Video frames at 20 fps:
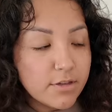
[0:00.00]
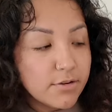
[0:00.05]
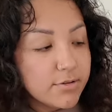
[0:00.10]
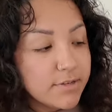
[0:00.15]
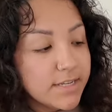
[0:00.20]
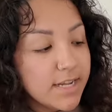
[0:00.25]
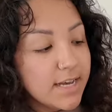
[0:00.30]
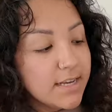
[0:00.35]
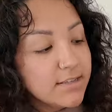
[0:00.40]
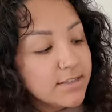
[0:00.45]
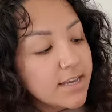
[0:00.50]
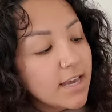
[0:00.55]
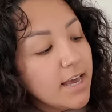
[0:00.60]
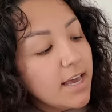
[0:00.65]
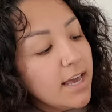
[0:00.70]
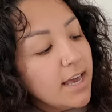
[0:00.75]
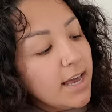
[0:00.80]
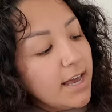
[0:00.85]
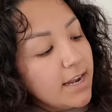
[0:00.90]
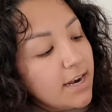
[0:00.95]
little desk,
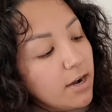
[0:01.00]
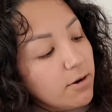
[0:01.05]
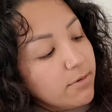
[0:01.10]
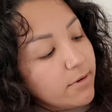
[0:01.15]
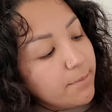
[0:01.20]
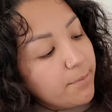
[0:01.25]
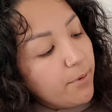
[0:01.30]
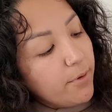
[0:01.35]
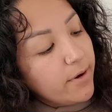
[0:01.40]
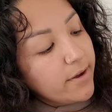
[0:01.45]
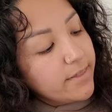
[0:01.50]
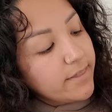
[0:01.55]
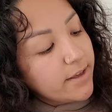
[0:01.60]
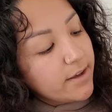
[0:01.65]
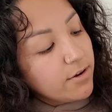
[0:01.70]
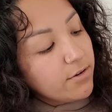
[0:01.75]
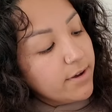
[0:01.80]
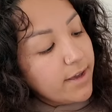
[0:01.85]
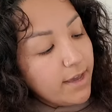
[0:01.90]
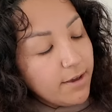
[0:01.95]
and I would point
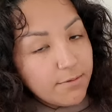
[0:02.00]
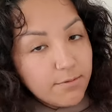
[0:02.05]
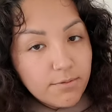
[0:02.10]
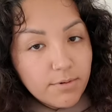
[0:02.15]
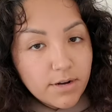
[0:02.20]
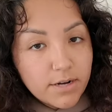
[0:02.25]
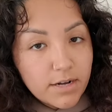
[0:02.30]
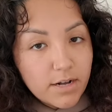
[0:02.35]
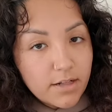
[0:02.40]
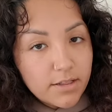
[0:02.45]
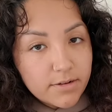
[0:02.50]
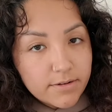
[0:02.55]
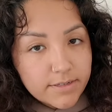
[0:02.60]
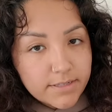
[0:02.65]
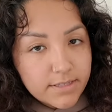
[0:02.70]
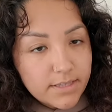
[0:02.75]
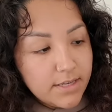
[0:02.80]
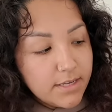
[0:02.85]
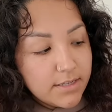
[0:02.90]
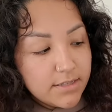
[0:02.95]
like, okay, what color
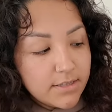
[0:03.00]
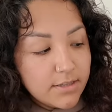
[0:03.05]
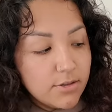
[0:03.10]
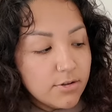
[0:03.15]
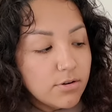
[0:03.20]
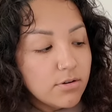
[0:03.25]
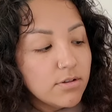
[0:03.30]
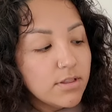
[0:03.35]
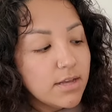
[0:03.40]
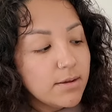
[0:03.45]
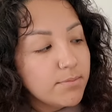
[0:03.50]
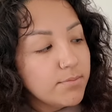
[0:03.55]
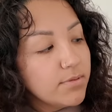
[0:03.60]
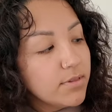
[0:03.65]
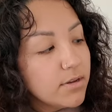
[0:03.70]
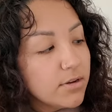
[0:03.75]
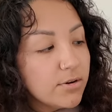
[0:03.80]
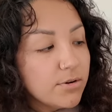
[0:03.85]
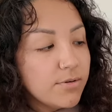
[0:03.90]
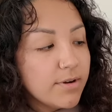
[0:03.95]
is this? And they'll go like
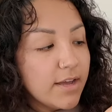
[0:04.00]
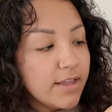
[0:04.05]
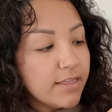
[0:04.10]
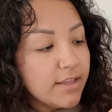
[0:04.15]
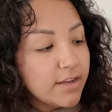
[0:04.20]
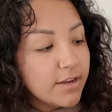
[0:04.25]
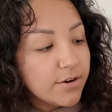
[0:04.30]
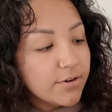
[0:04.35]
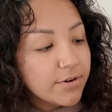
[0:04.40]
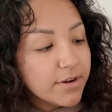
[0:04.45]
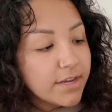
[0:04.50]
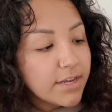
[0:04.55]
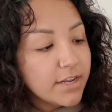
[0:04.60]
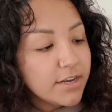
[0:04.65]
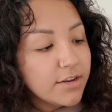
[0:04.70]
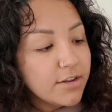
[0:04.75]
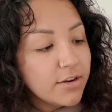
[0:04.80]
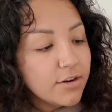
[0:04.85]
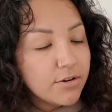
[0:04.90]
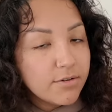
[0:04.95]
blue, and then
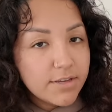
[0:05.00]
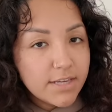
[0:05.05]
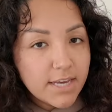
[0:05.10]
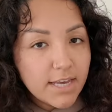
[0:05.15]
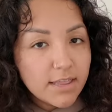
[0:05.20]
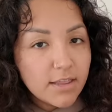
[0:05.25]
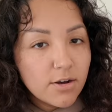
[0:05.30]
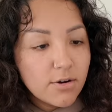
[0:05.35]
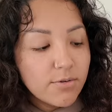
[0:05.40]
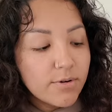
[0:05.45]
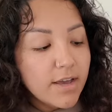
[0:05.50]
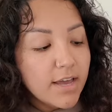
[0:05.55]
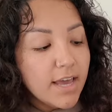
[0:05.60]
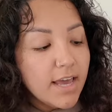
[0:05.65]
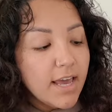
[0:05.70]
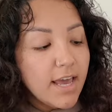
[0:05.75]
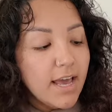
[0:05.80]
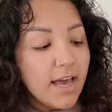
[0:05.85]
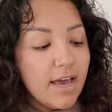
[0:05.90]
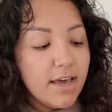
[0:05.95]
green, you know, yellow.
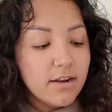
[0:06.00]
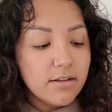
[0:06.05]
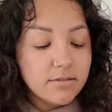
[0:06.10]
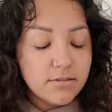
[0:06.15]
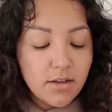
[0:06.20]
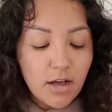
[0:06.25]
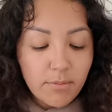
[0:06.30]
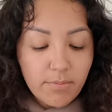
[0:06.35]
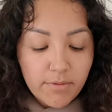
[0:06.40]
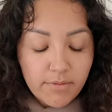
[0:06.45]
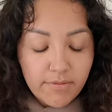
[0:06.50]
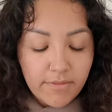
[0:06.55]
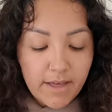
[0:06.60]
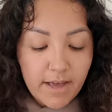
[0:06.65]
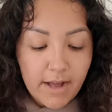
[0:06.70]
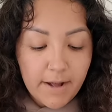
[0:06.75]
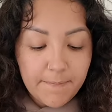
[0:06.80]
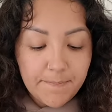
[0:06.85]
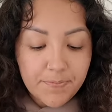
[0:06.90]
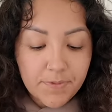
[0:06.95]
And on top of
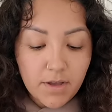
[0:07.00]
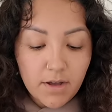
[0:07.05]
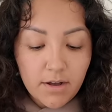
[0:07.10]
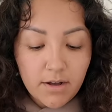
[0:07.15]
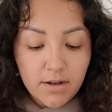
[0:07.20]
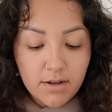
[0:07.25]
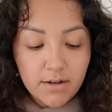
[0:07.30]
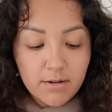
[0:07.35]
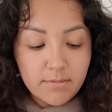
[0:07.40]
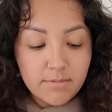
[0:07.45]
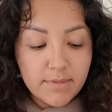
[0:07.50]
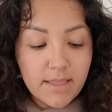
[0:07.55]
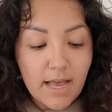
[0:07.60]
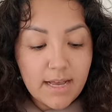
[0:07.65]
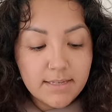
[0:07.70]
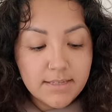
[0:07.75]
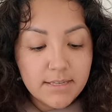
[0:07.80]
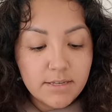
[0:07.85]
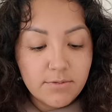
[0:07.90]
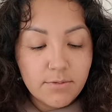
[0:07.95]
that,
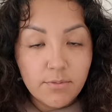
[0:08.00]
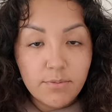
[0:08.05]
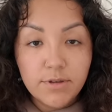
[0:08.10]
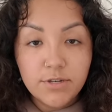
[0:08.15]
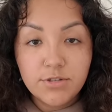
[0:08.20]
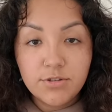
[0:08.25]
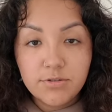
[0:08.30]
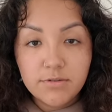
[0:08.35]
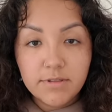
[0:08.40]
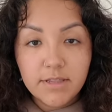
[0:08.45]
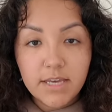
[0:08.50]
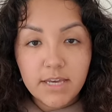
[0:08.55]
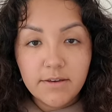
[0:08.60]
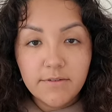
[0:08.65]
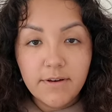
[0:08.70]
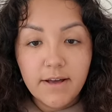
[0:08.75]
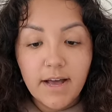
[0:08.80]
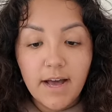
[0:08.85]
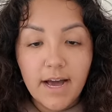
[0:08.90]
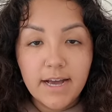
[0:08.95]
lastly, when we do
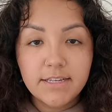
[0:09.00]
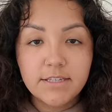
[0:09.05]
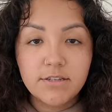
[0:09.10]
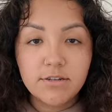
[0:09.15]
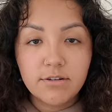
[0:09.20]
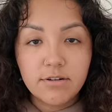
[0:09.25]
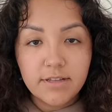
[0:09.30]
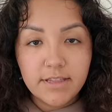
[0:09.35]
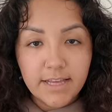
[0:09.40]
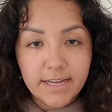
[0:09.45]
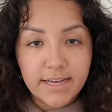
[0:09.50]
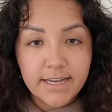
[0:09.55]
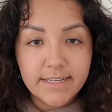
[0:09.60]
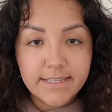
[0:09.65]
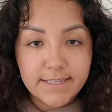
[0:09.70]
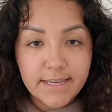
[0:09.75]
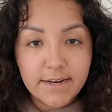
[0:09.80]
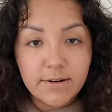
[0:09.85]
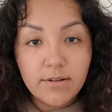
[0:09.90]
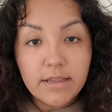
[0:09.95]
leave, I still, like I
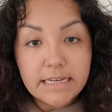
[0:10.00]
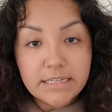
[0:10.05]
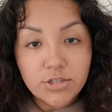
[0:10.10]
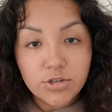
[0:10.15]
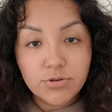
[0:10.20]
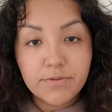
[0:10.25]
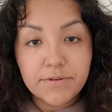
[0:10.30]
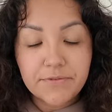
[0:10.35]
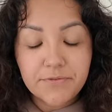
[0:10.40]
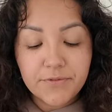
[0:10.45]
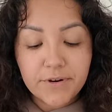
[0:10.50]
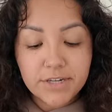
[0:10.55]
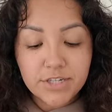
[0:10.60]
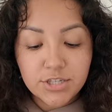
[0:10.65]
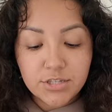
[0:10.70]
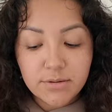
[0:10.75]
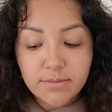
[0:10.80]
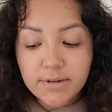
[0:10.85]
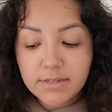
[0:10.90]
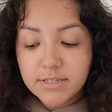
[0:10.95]
said, like to refresh
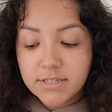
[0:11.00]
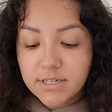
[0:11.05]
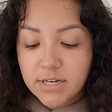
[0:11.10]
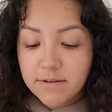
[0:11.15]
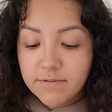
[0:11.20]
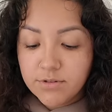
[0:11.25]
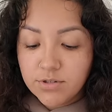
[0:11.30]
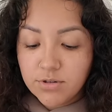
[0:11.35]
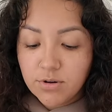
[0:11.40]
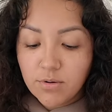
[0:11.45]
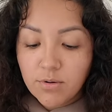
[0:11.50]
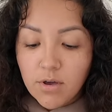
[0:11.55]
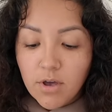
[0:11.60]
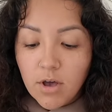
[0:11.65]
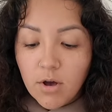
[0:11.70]
them on stuff. So